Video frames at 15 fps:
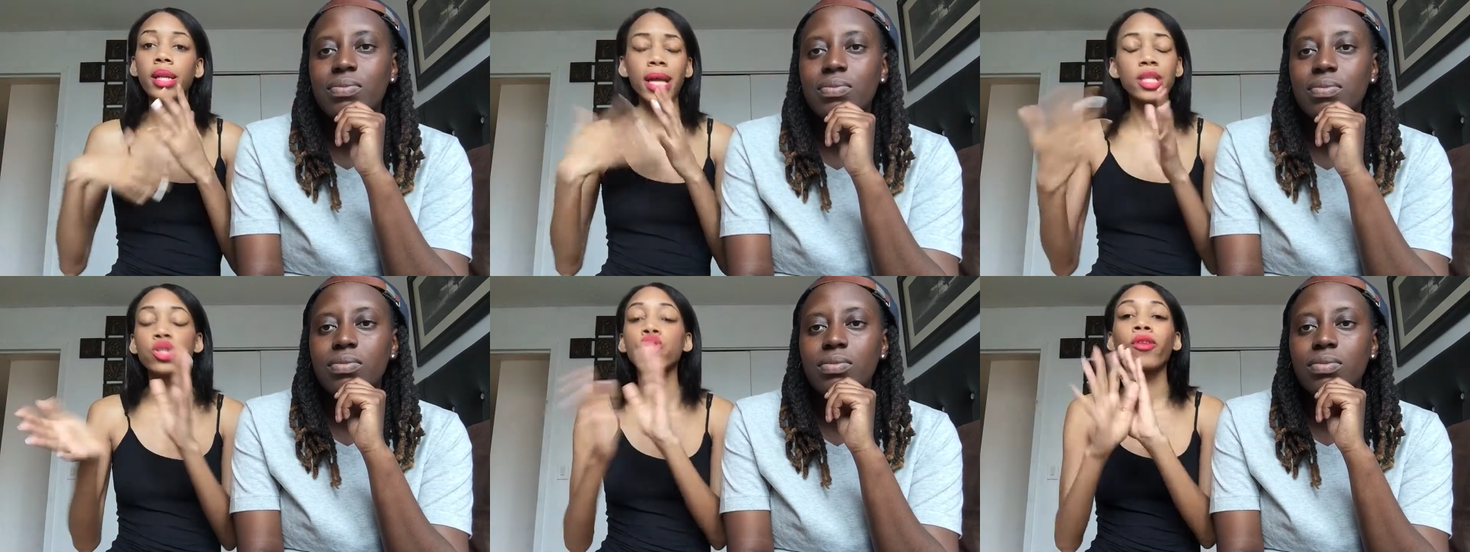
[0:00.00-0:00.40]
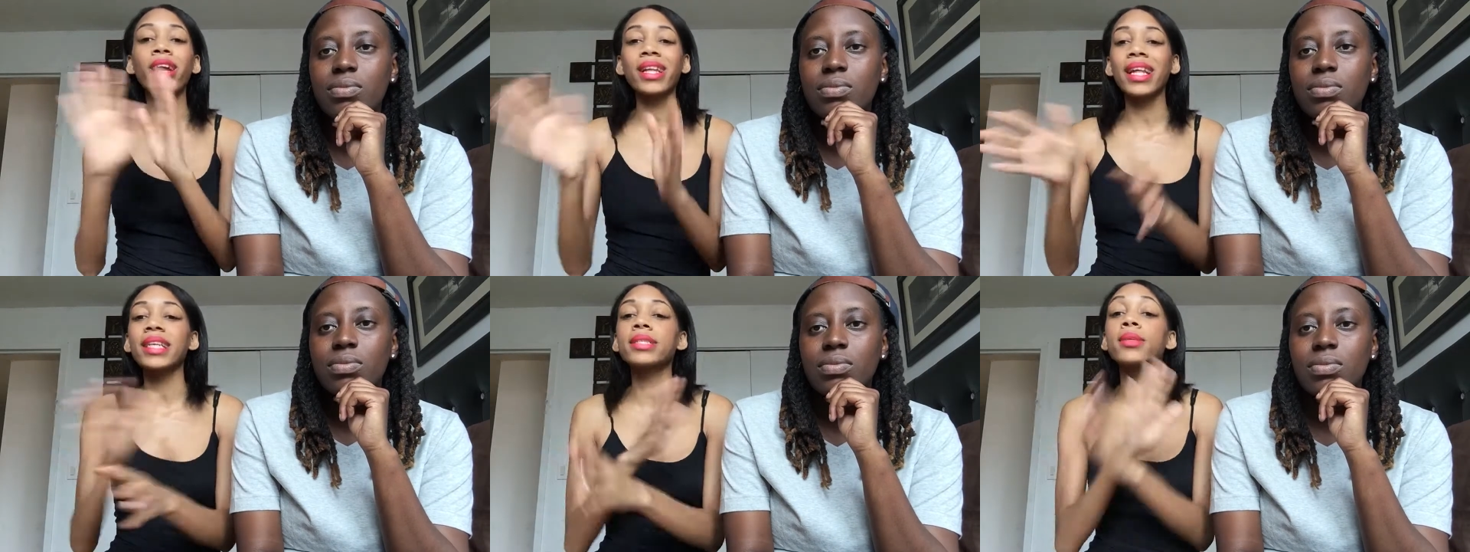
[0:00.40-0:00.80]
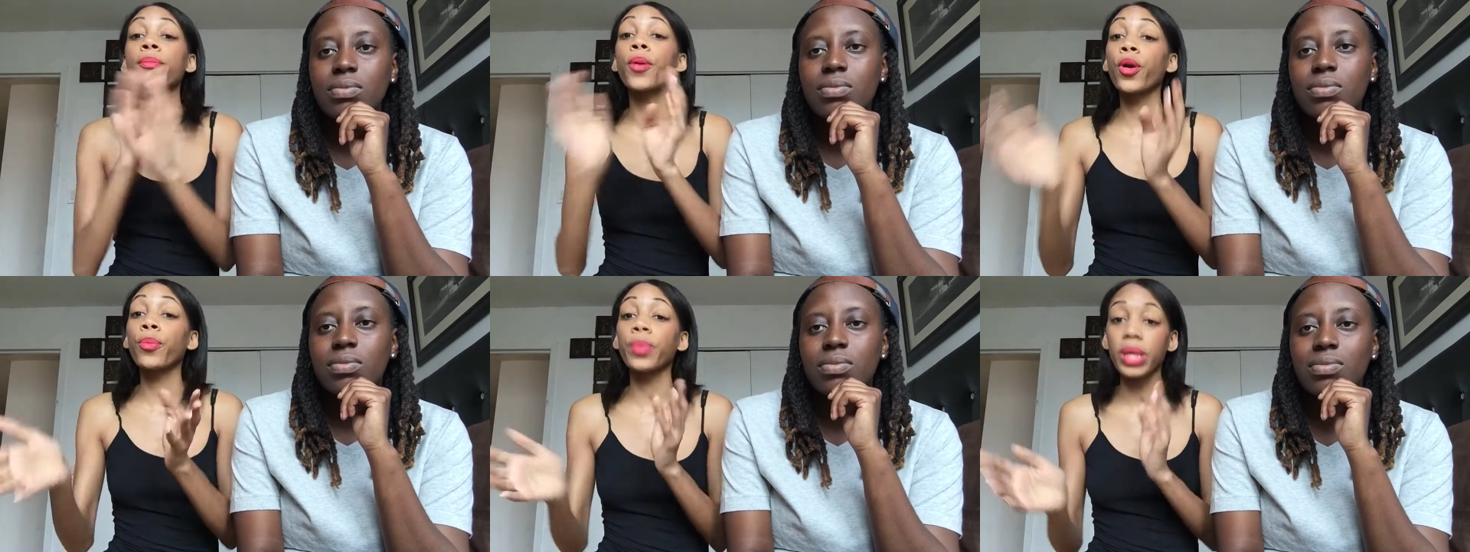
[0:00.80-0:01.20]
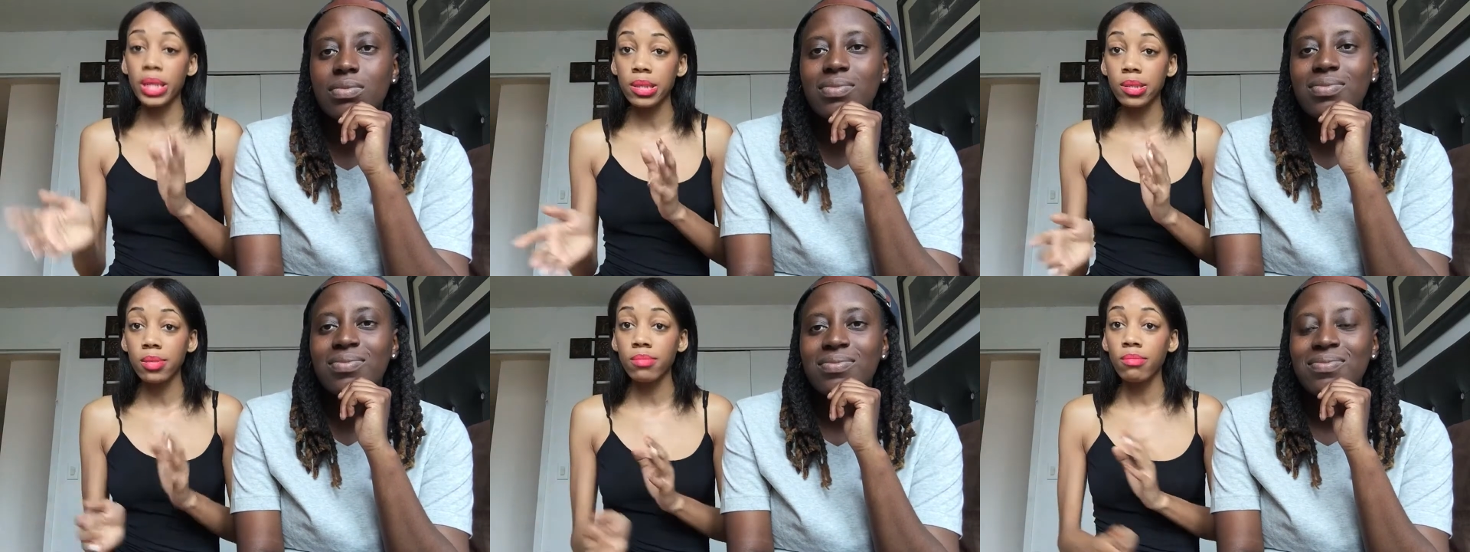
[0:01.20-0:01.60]
Speaker 1: And that's great. That's the
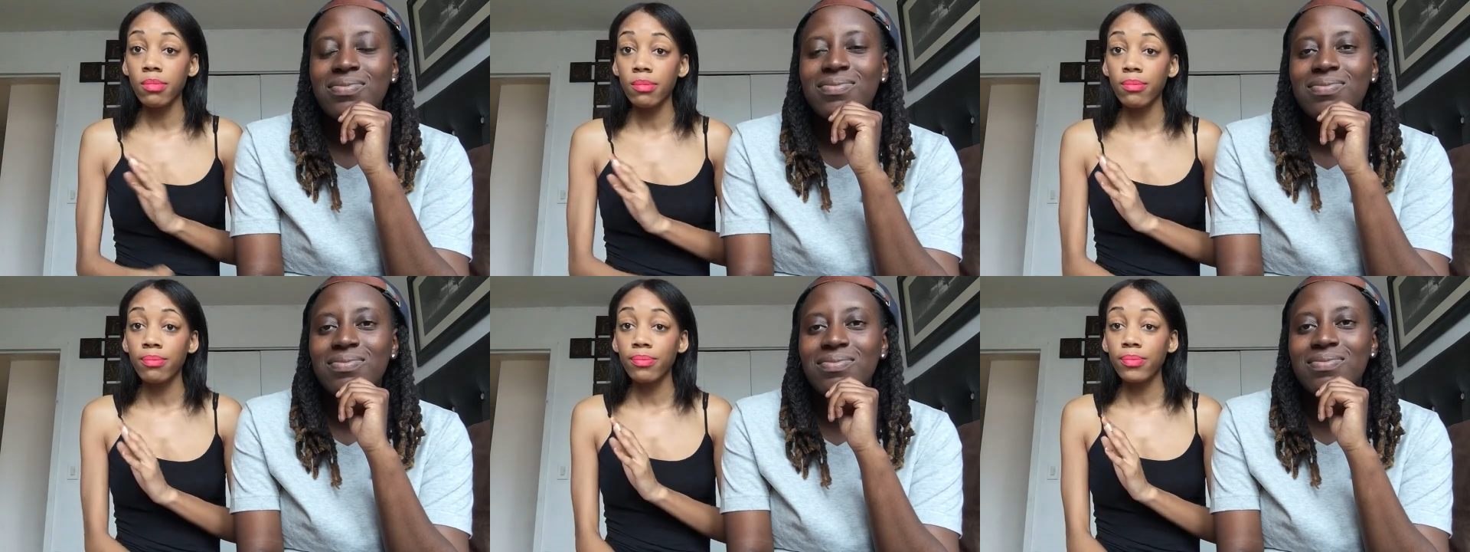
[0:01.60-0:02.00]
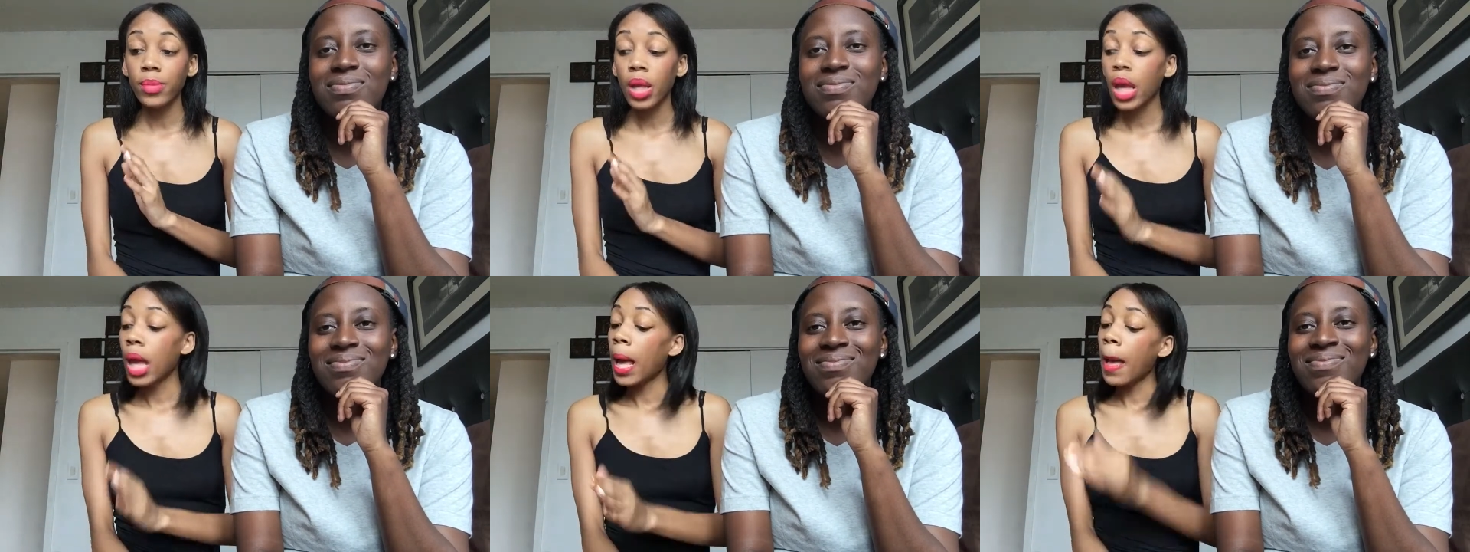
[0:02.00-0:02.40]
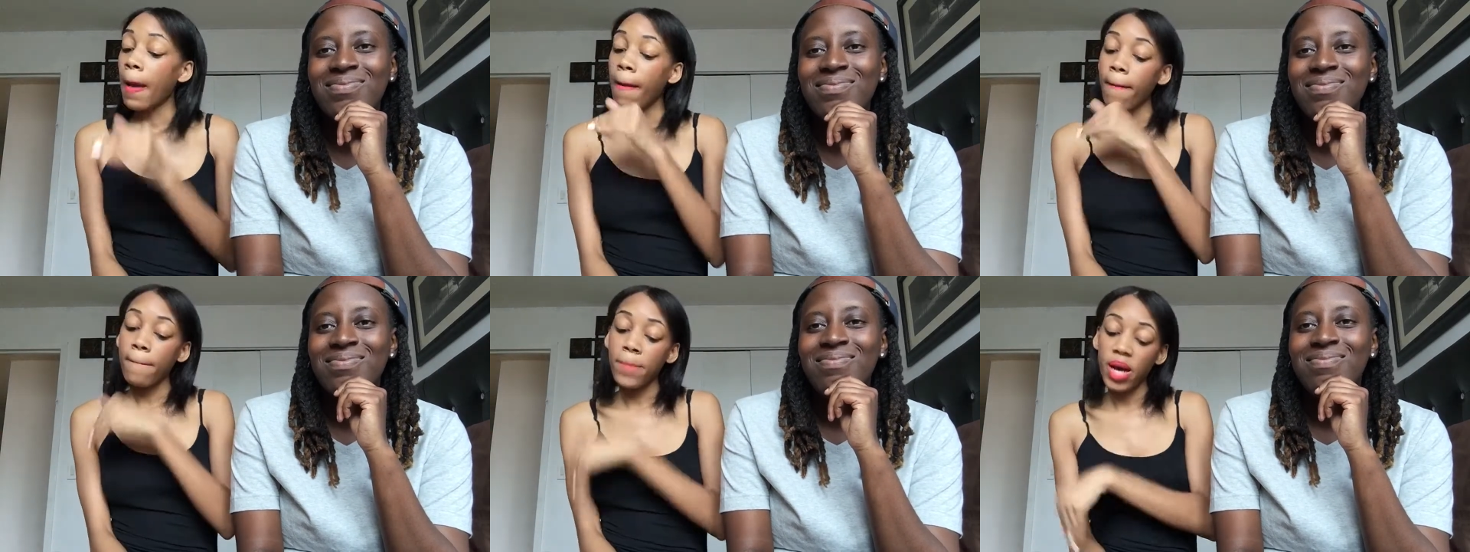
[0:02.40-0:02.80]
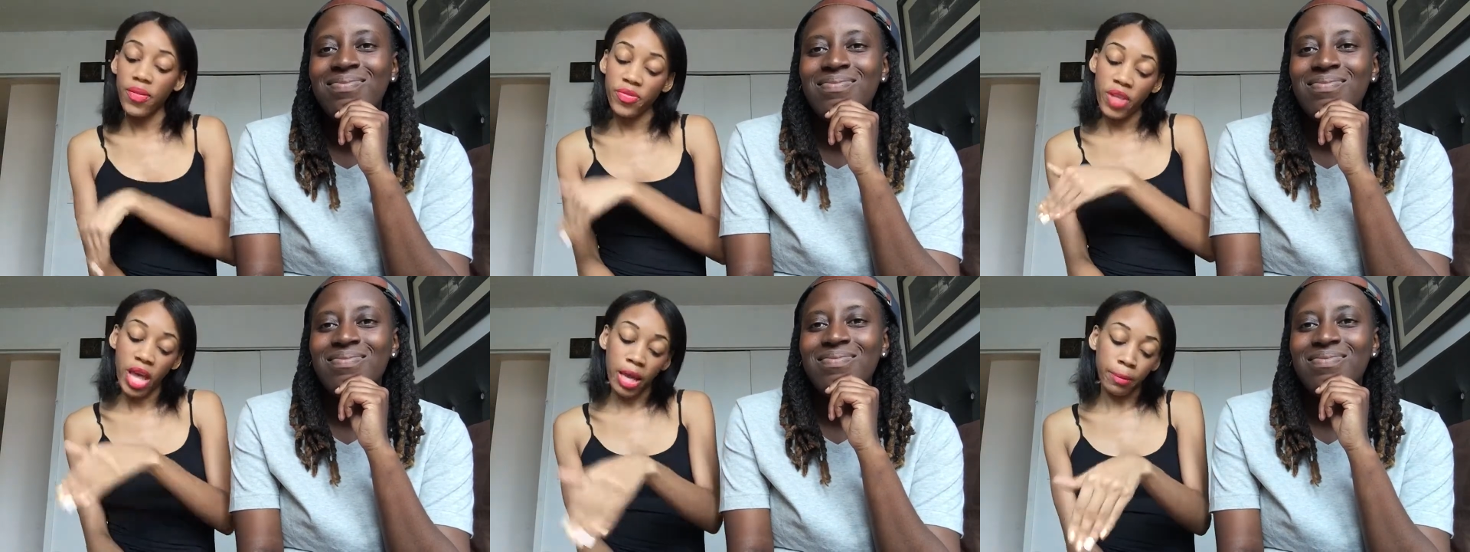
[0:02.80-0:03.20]
purpose.
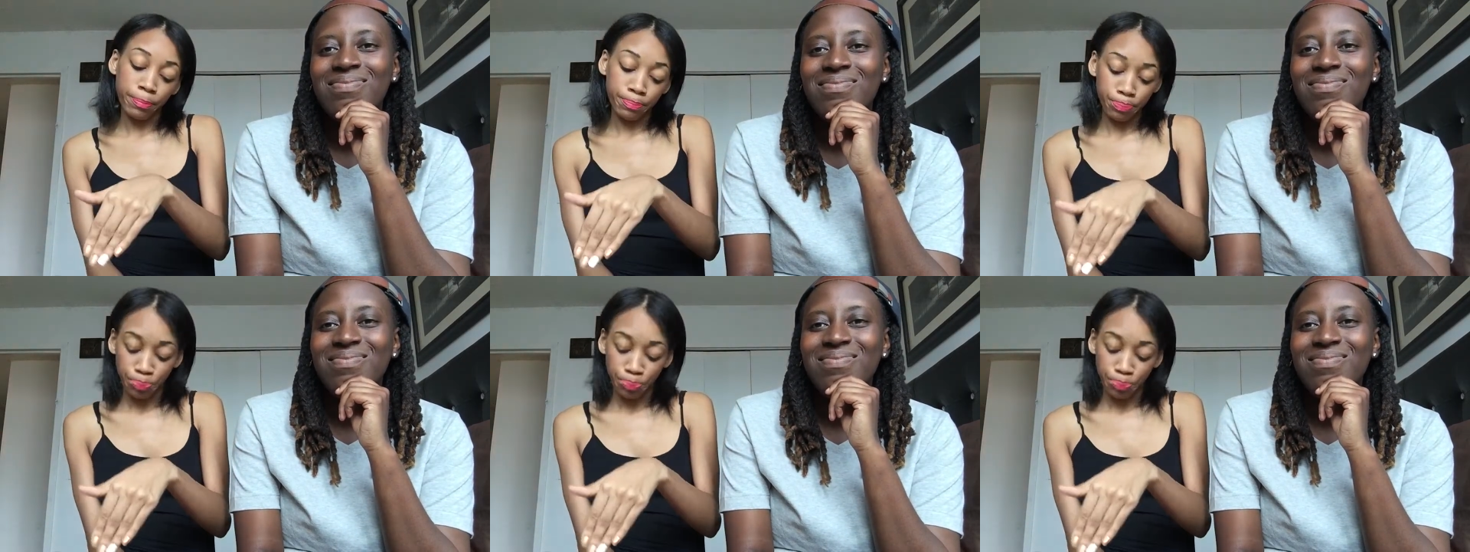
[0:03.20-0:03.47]
But then...